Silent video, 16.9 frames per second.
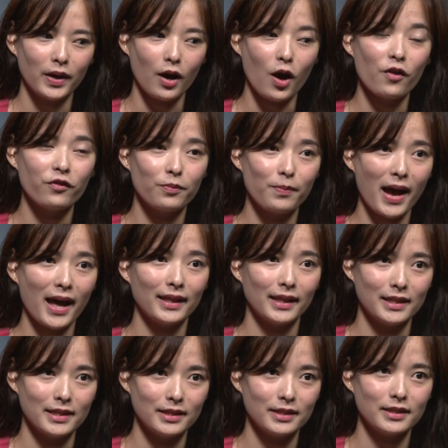
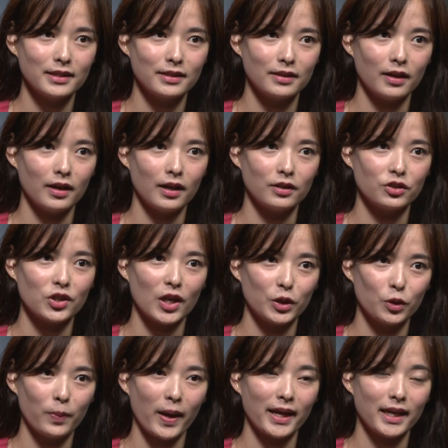off-balance
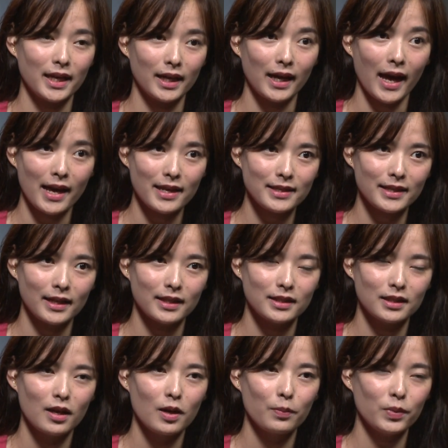shadow banking assets,